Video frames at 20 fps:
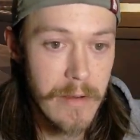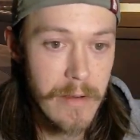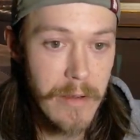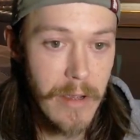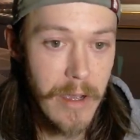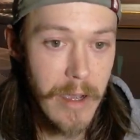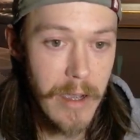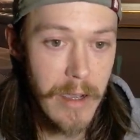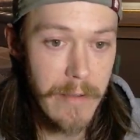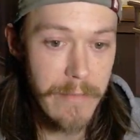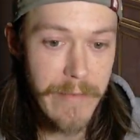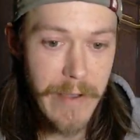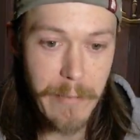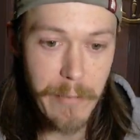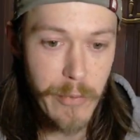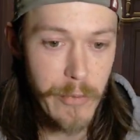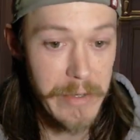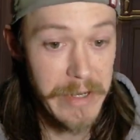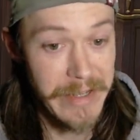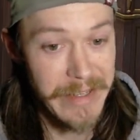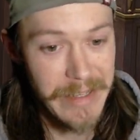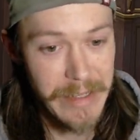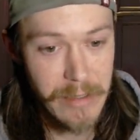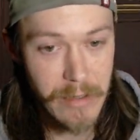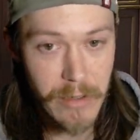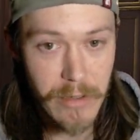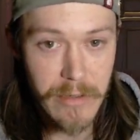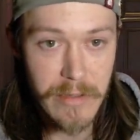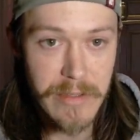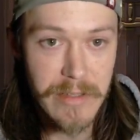Uh, 5.8
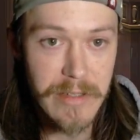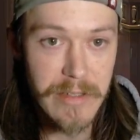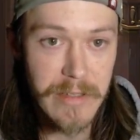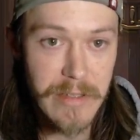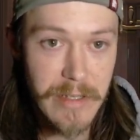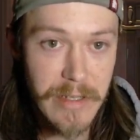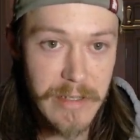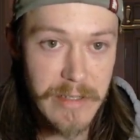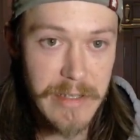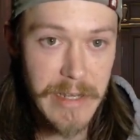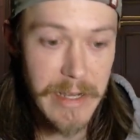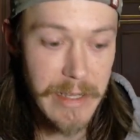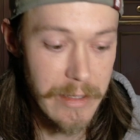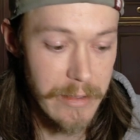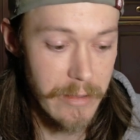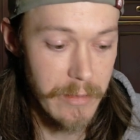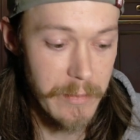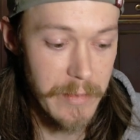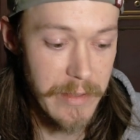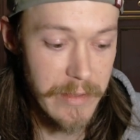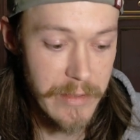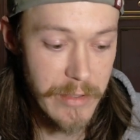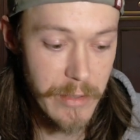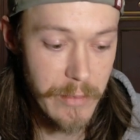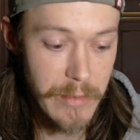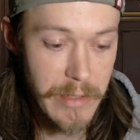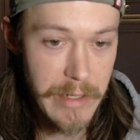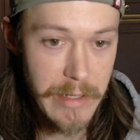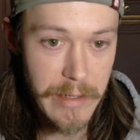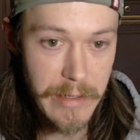gigahertz does take a little bit of
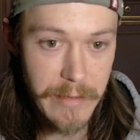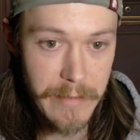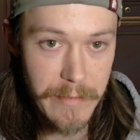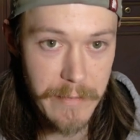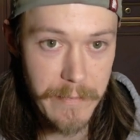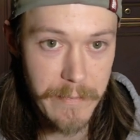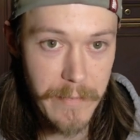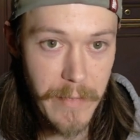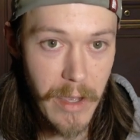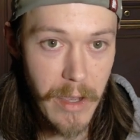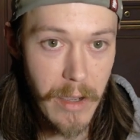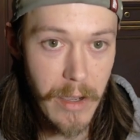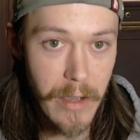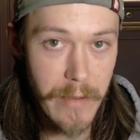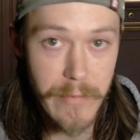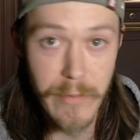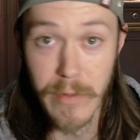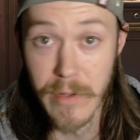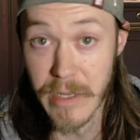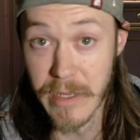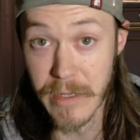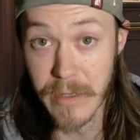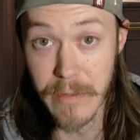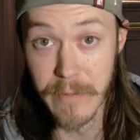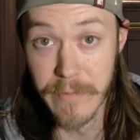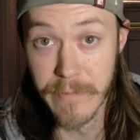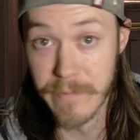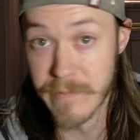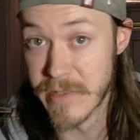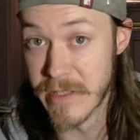tuning. Uh, if you would like
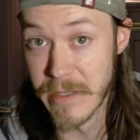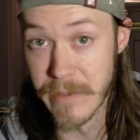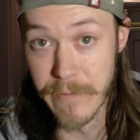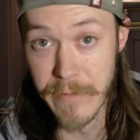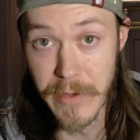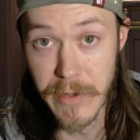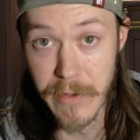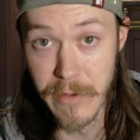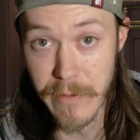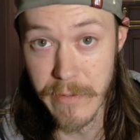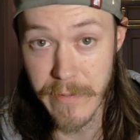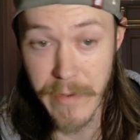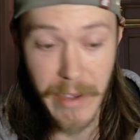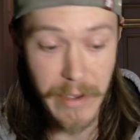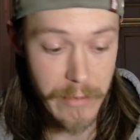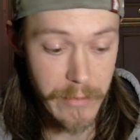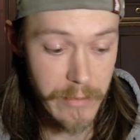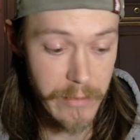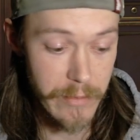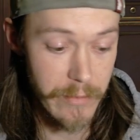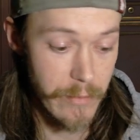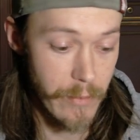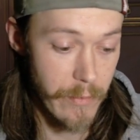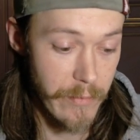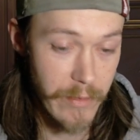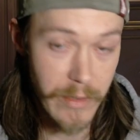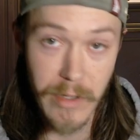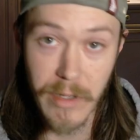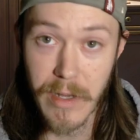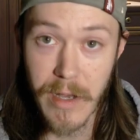to see a video of how to
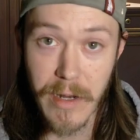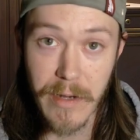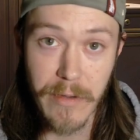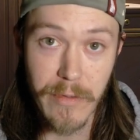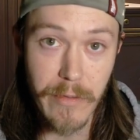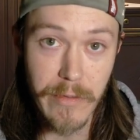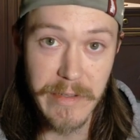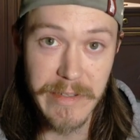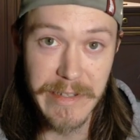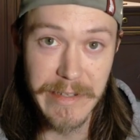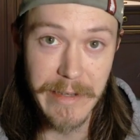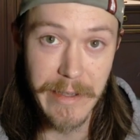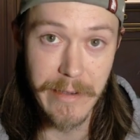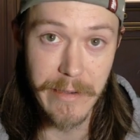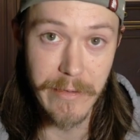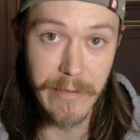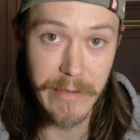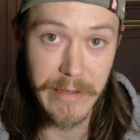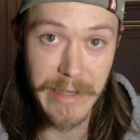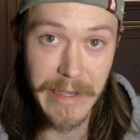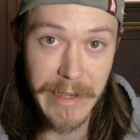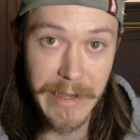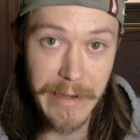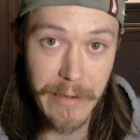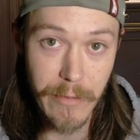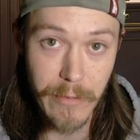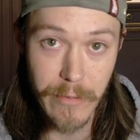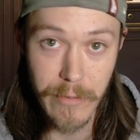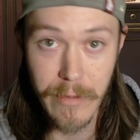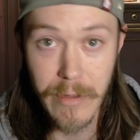overclock 13900K
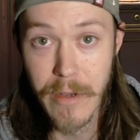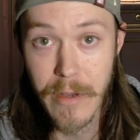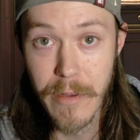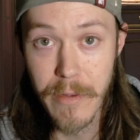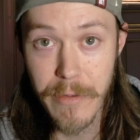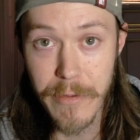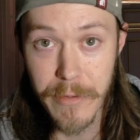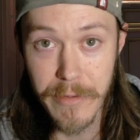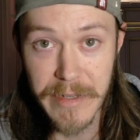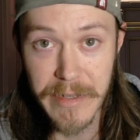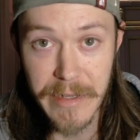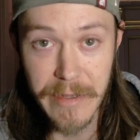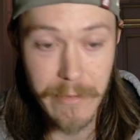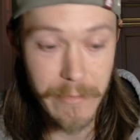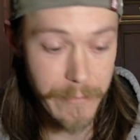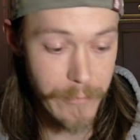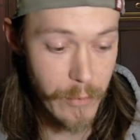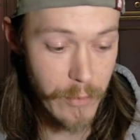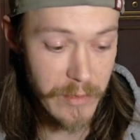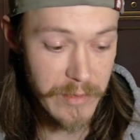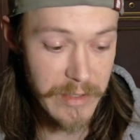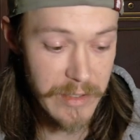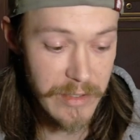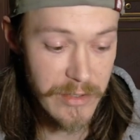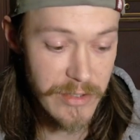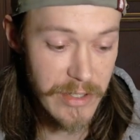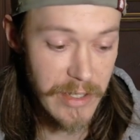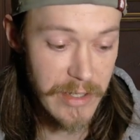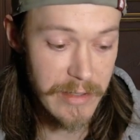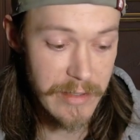or 13th or 14
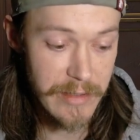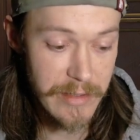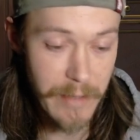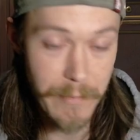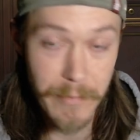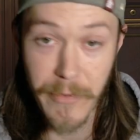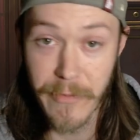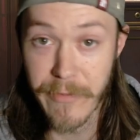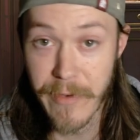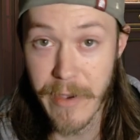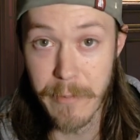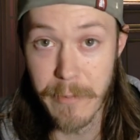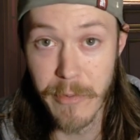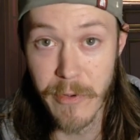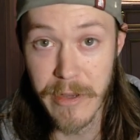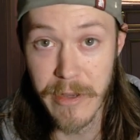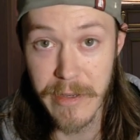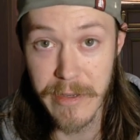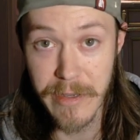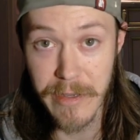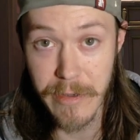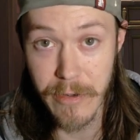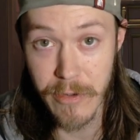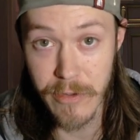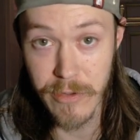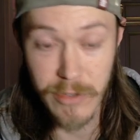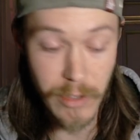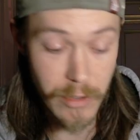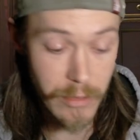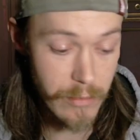gens up to 5.8
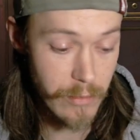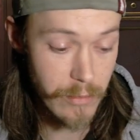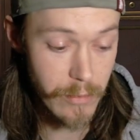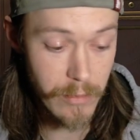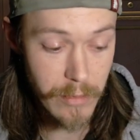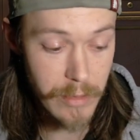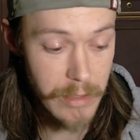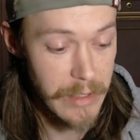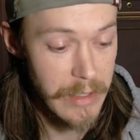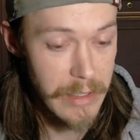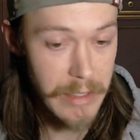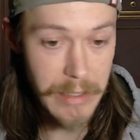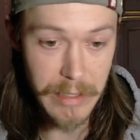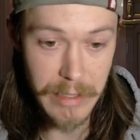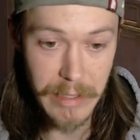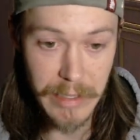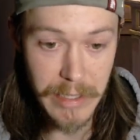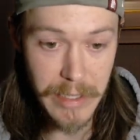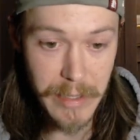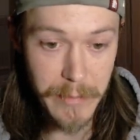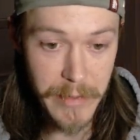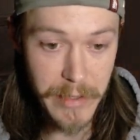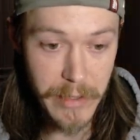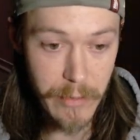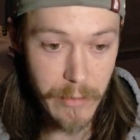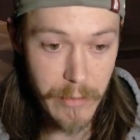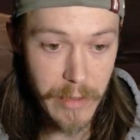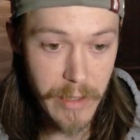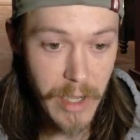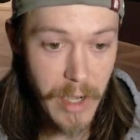gigahertz all-core, let me know
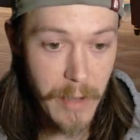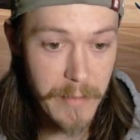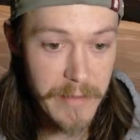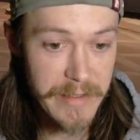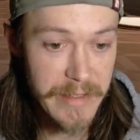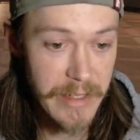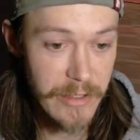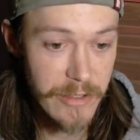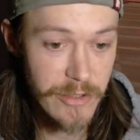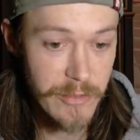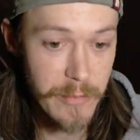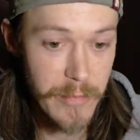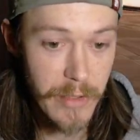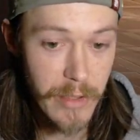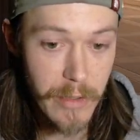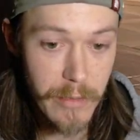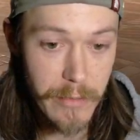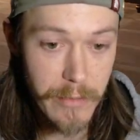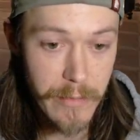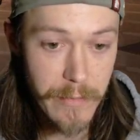in the comment section below.